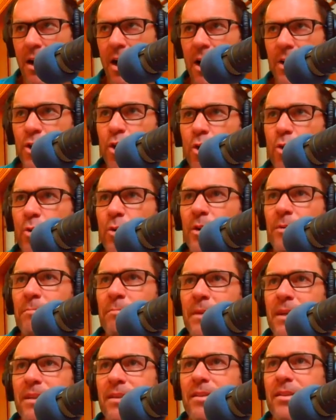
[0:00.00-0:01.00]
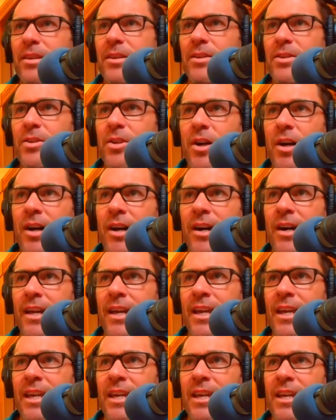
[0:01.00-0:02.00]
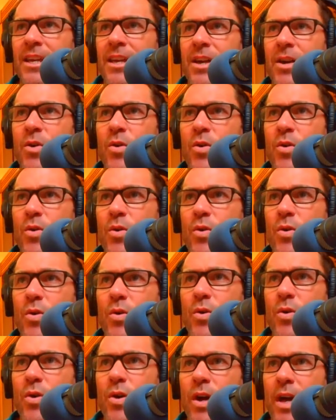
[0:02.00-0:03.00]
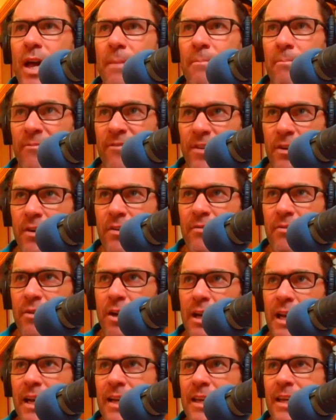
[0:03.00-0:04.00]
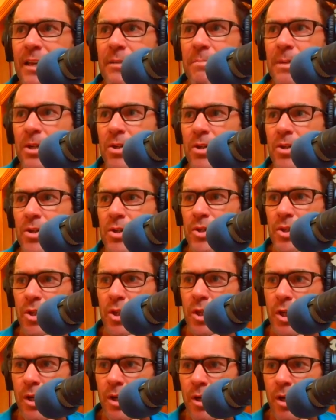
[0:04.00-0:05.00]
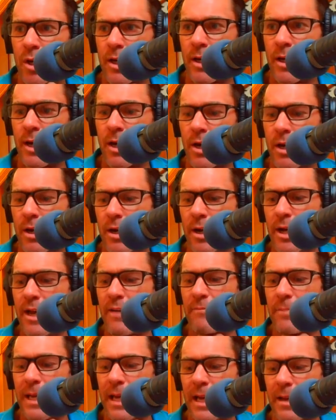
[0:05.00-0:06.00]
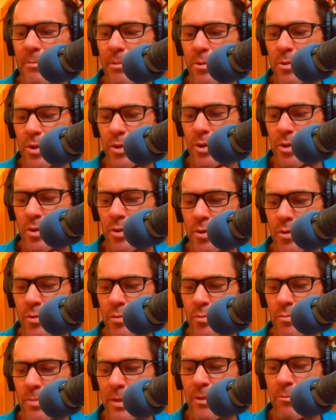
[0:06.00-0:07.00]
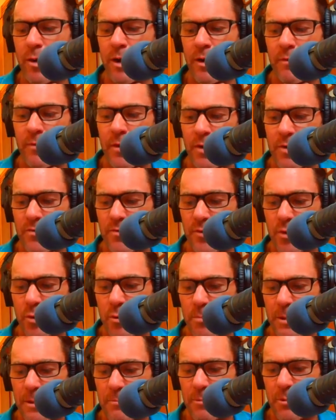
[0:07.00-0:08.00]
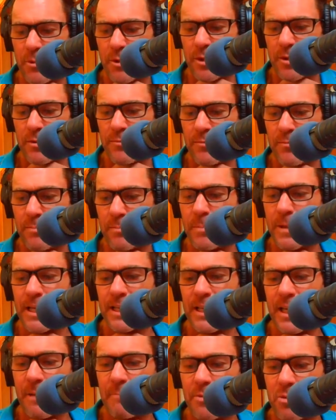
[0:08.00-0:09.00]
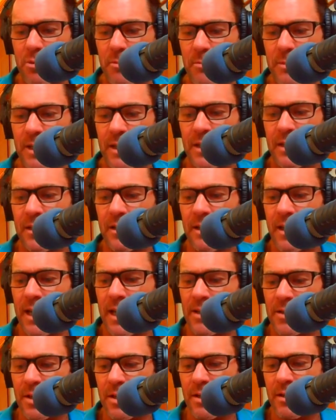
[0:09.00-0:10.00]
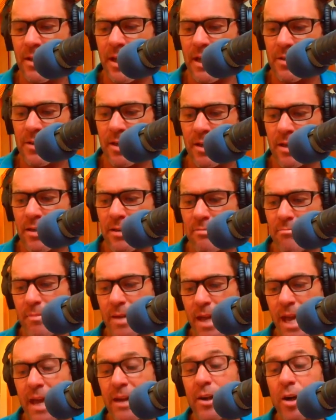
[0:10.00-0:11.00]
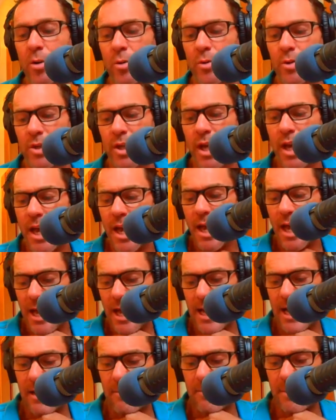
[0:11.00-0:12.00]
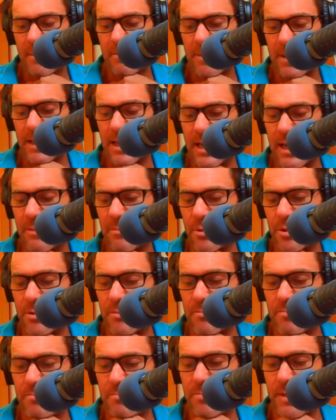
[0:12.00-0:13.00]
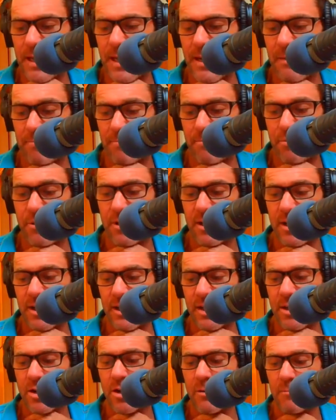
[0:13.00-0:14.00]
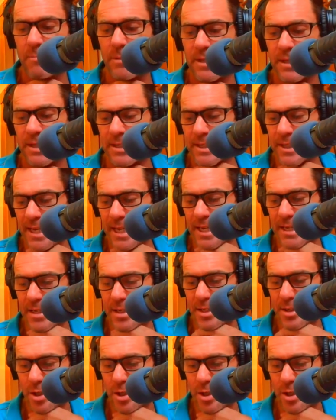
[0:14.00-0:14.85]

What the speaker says: do admit that I am very, very lucky because, I have been able to be one of those few people that have picked up swimming as a adult and being able to become pretty competent at it.